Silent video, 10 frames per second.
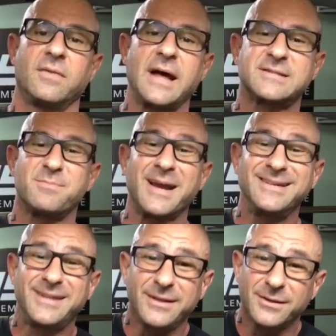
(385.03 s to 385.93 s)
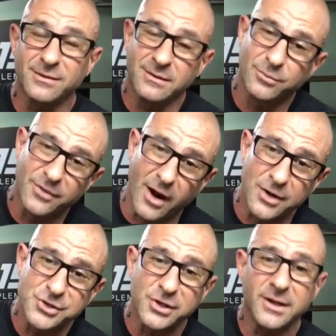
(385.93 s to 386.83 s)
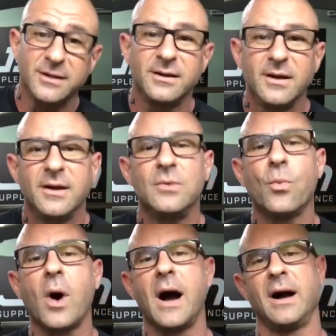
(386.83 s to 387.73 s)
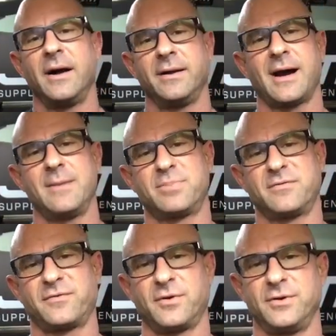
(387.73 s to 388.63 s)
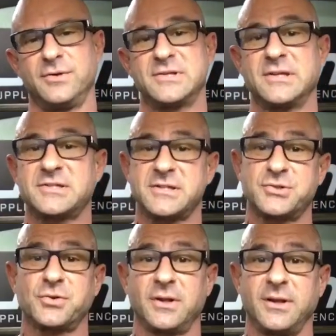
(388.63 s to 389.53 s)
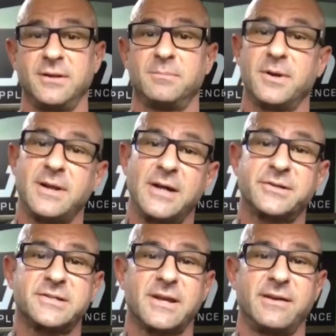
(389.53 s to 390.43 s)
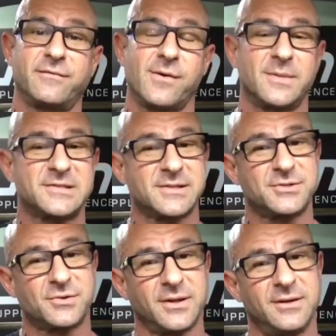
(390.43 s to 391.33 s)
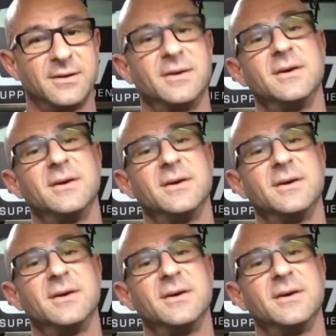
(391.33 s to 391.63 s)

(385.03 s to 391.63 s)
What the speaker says: that's my deal with arginine and why I prefer using citrulline, but not just any form of citrulline,